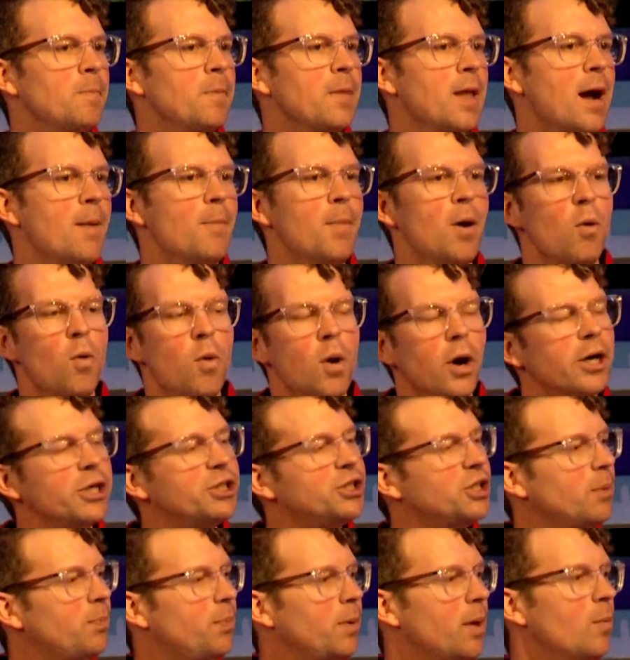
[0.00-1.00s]
I'm going to
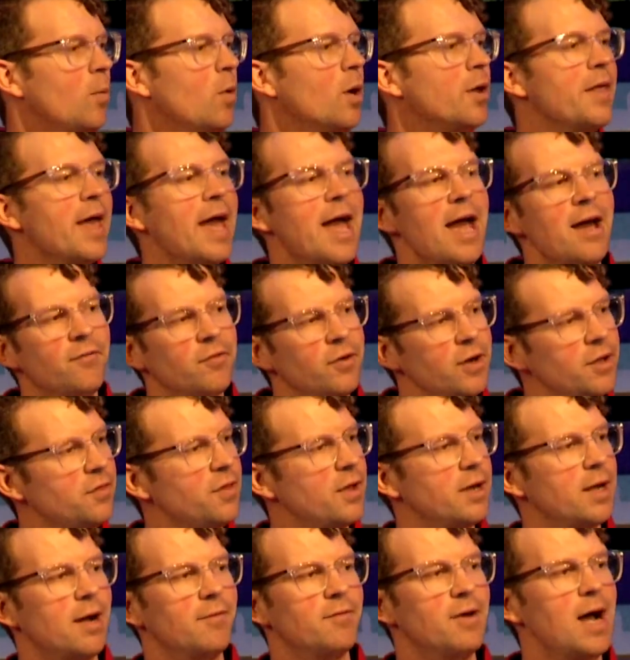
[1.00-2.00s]
worship Him with
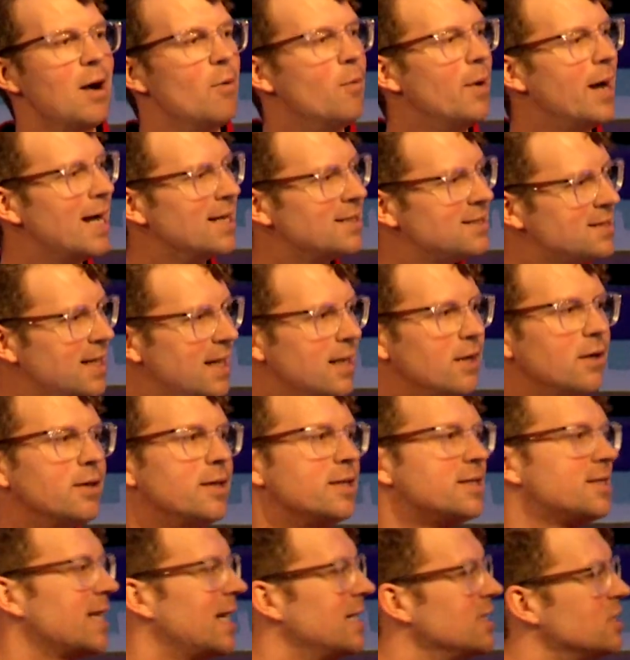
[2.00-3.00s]
everything I've got. When I stand on the
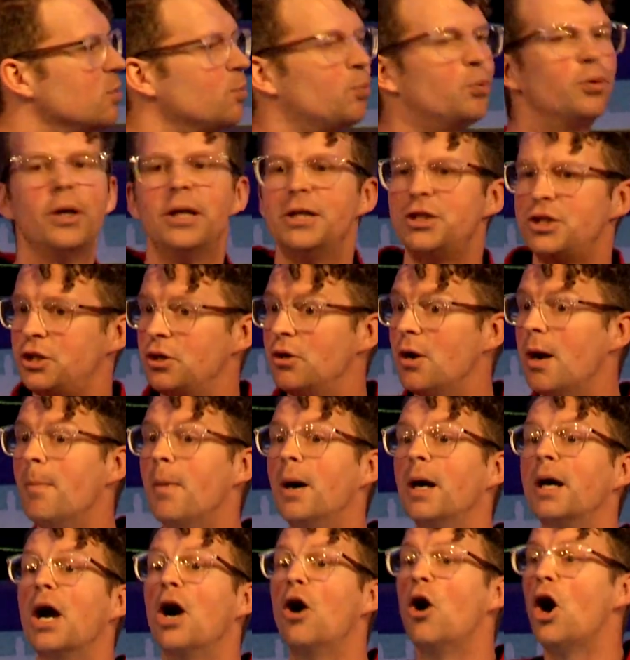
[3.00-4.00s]
stage and preach to you, I'm
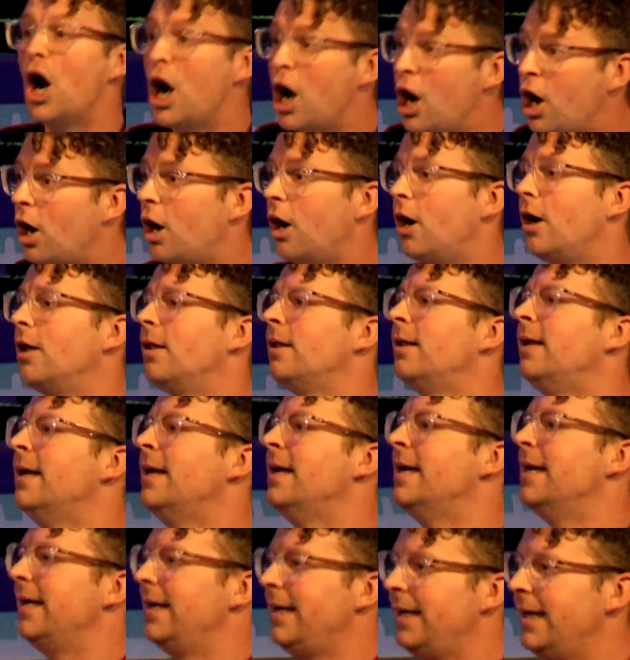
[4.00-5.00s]
going to go all
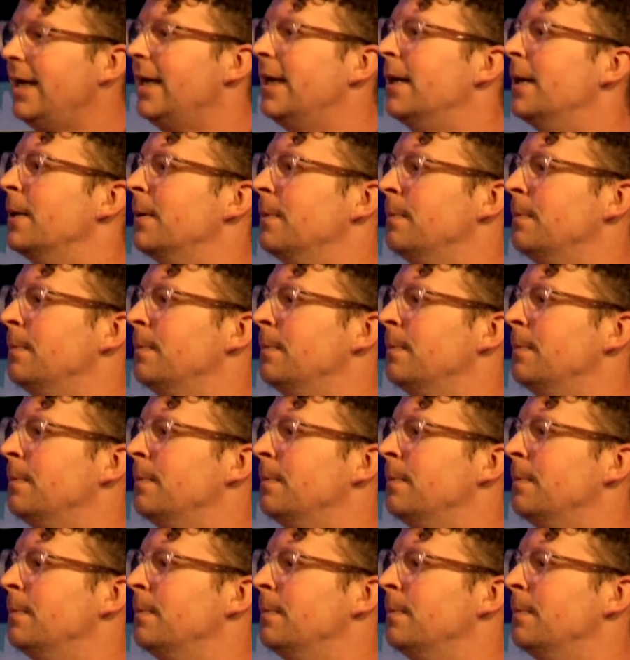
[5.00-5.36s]
in.